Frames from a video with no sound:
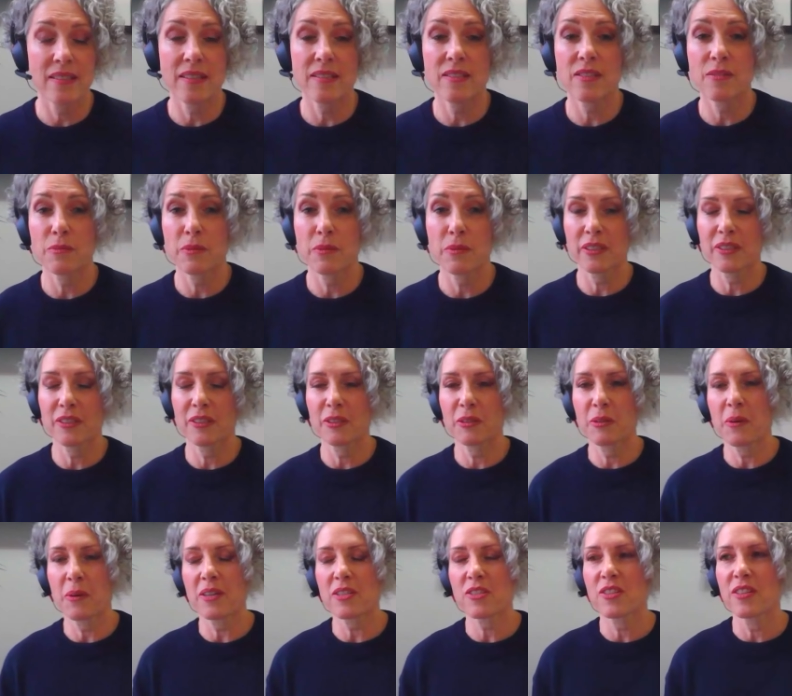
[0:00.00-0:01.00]
that's a really
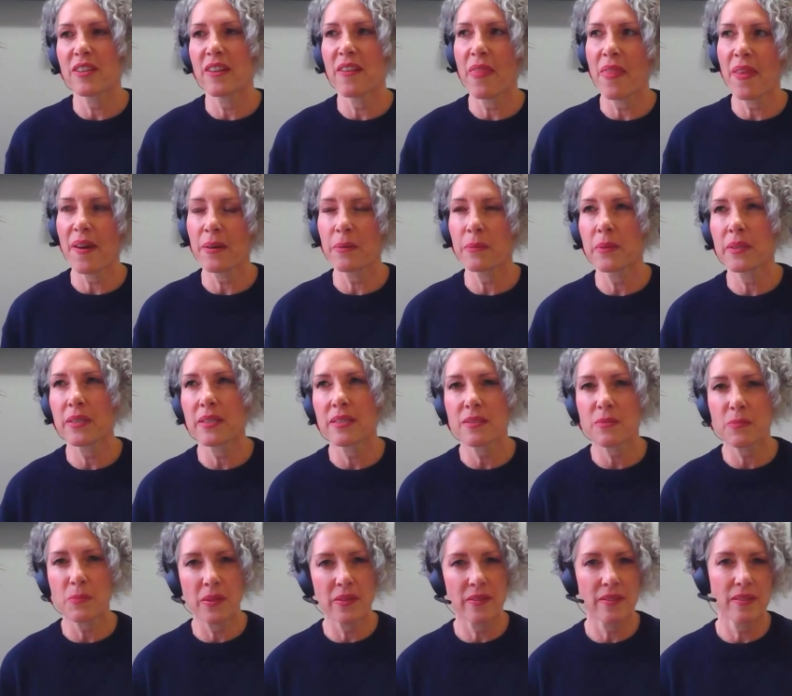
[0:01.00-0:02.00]
good question. And that one
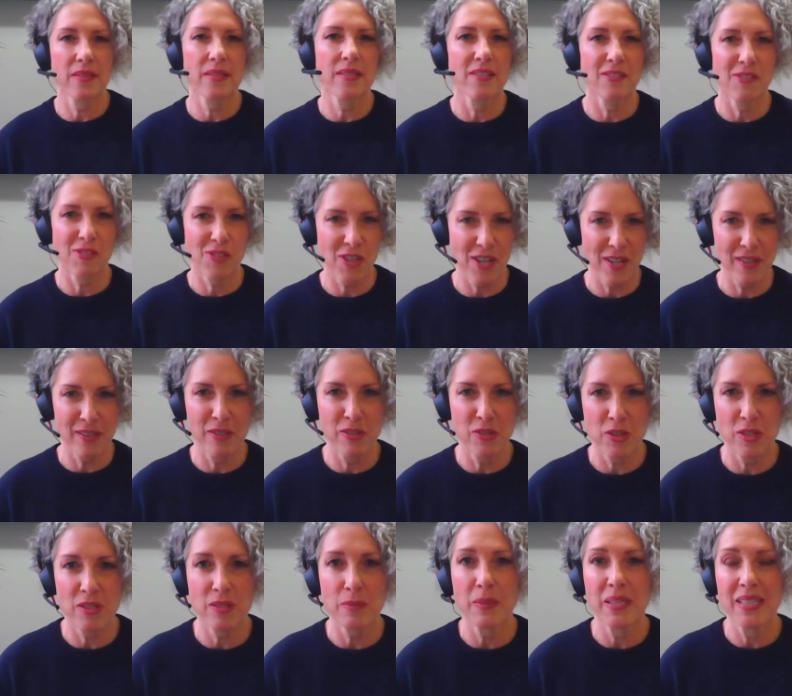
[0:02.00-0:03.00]
is one that still
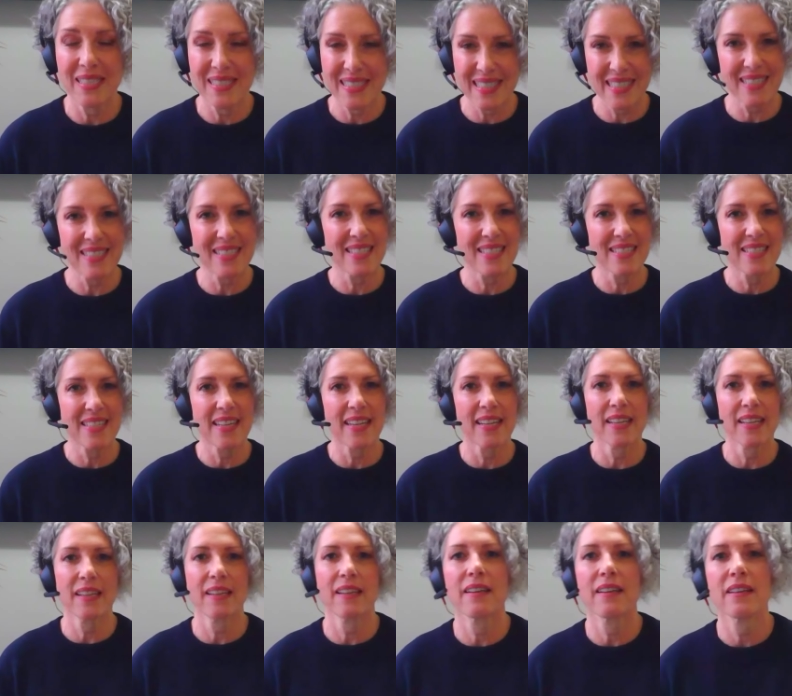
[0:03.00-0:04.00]
challenges me day to
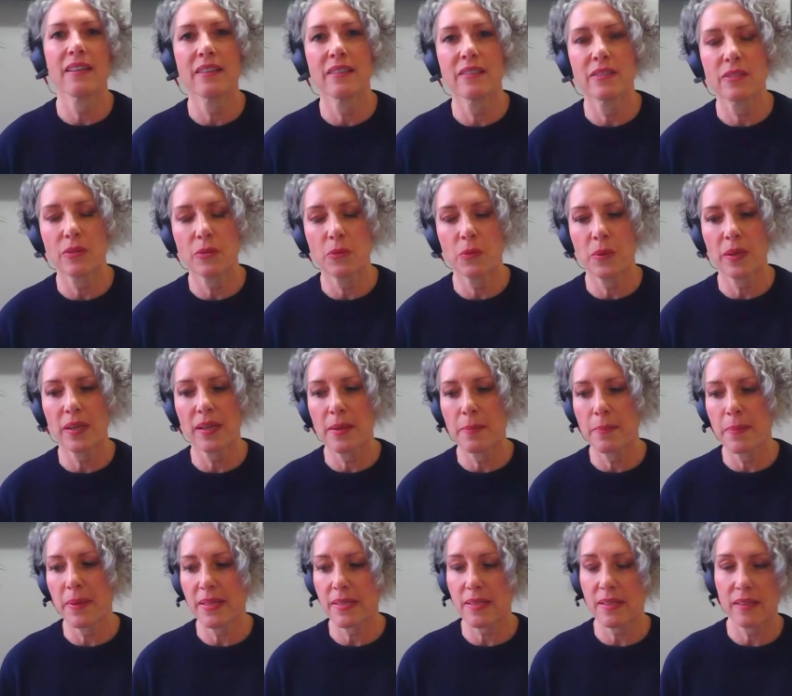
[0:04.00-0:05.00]
day. And what I
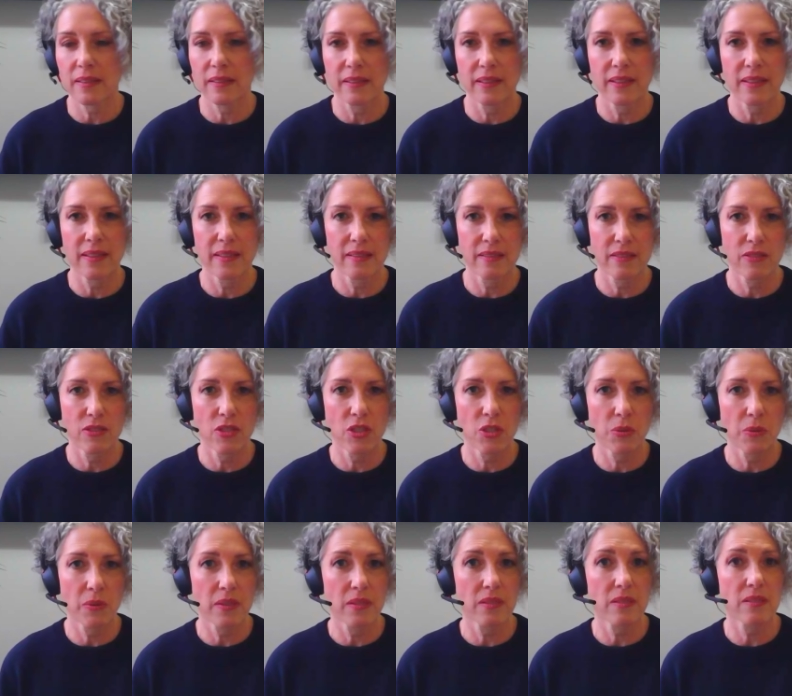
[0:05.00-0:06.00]
basically
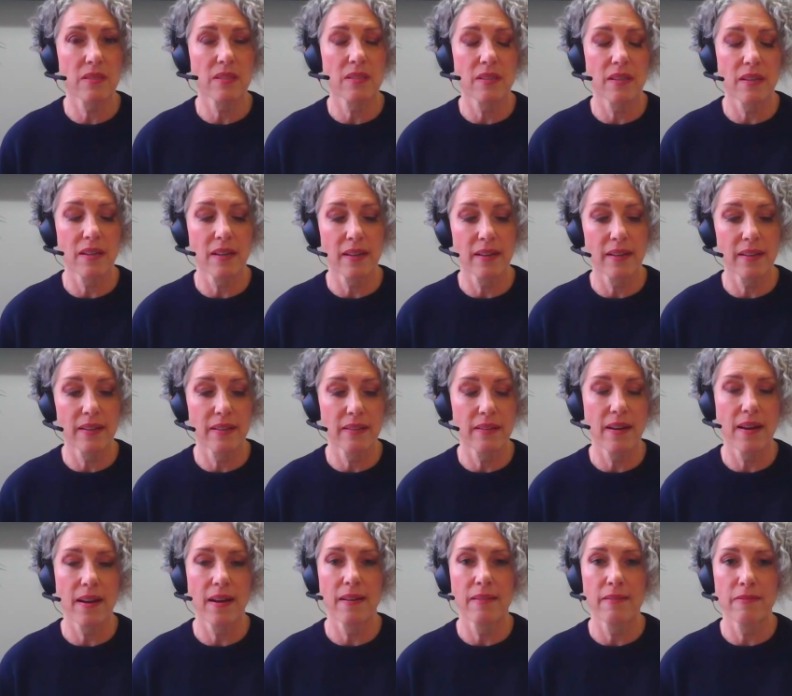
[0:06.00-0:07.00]
do is I
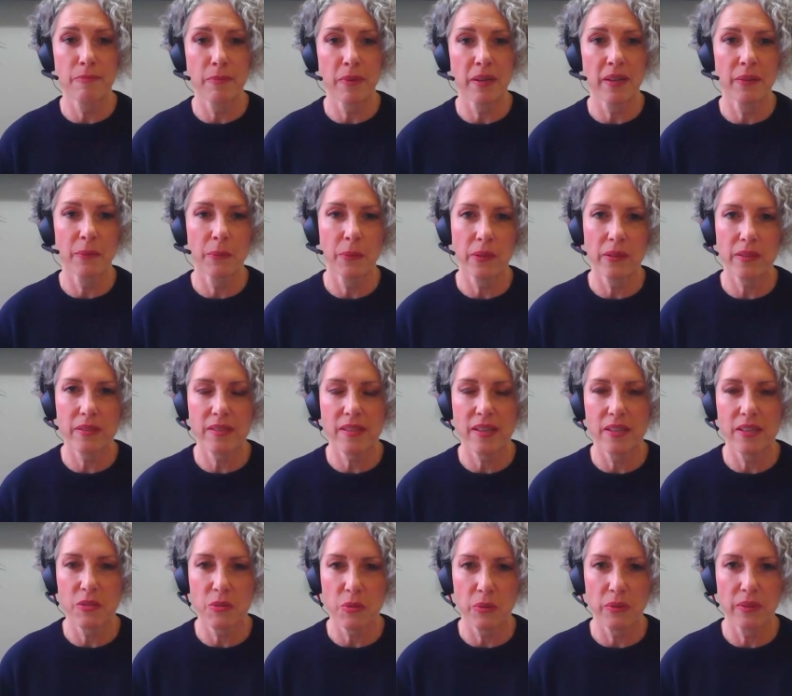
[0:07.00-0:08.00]
have my work
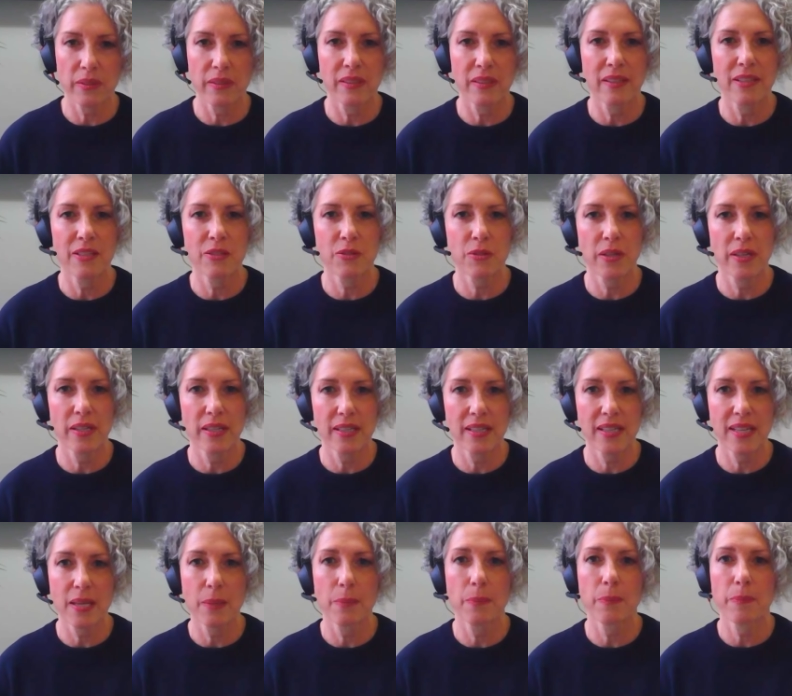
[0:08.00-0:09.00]
schedule, and I try to
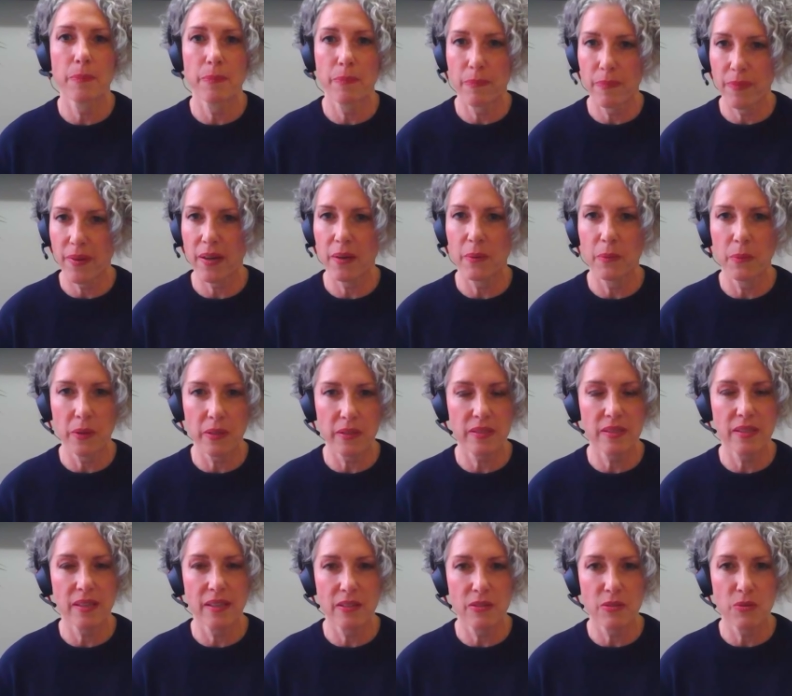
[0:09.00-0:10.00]
keep that work
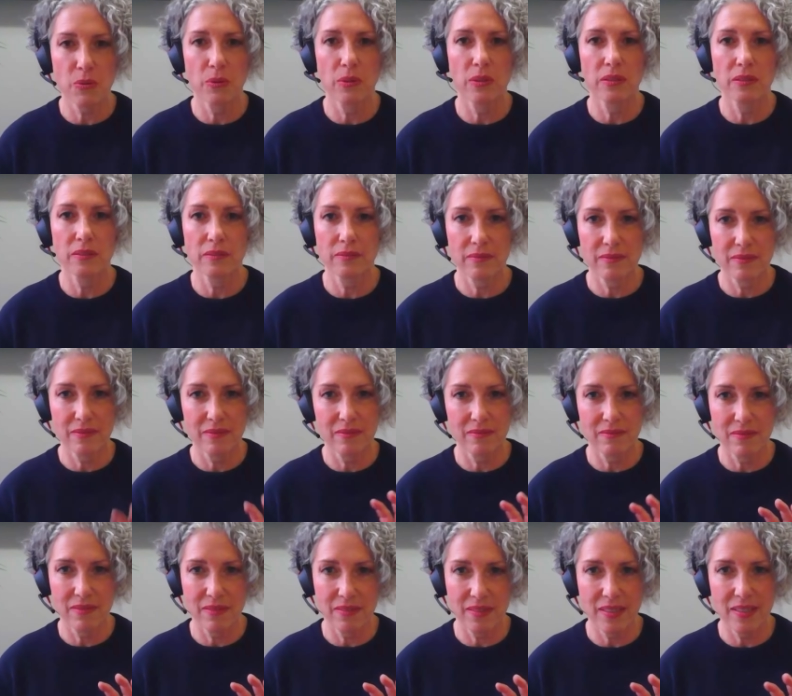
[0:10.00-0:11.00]
schedule
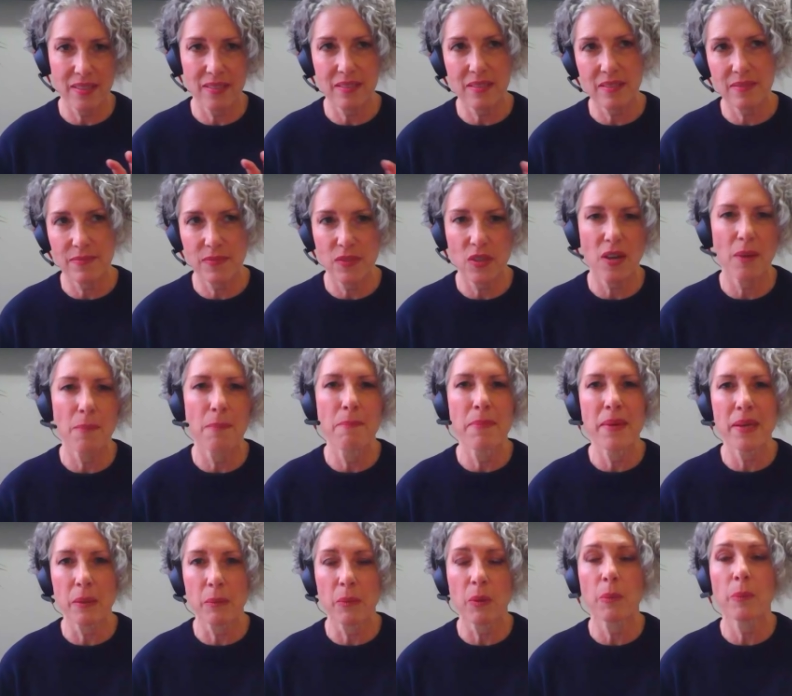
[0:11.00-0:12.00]
as not
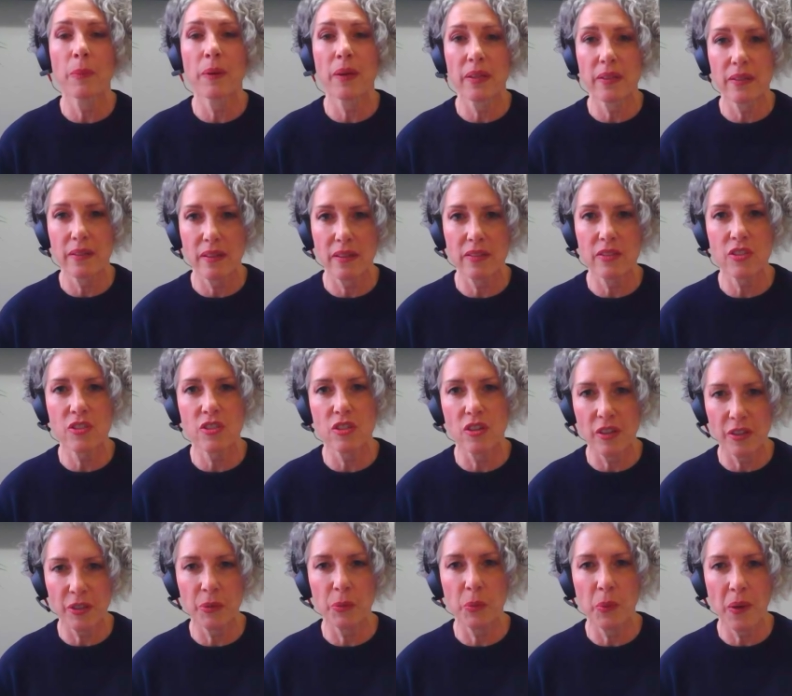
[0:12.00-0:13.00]
minimal, but just
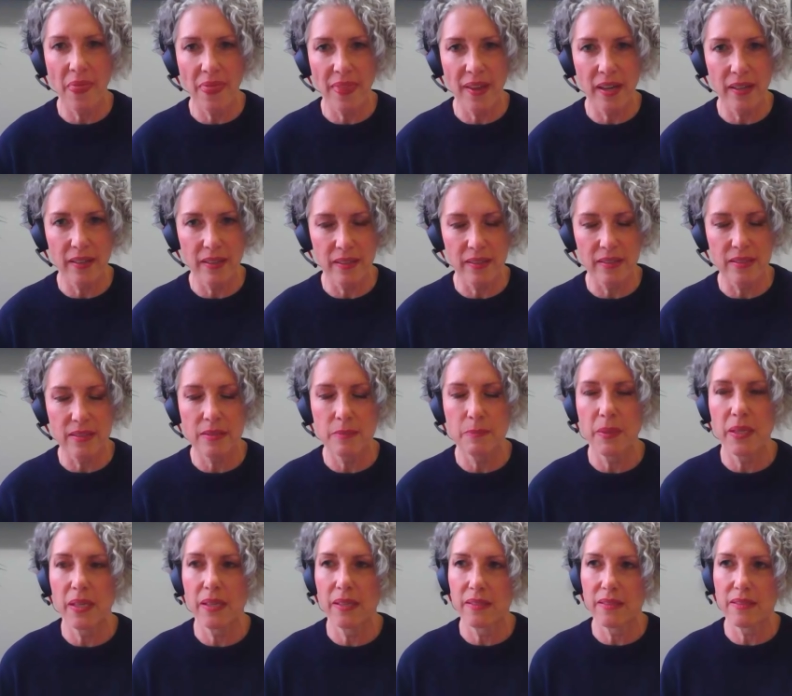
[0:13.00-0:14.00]
honor what that is,
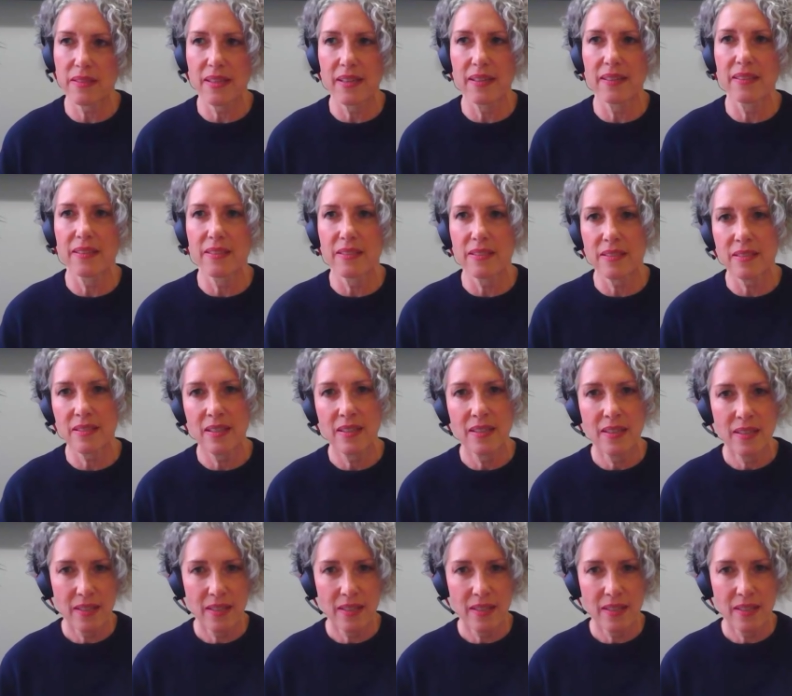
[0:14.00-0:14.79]
because that has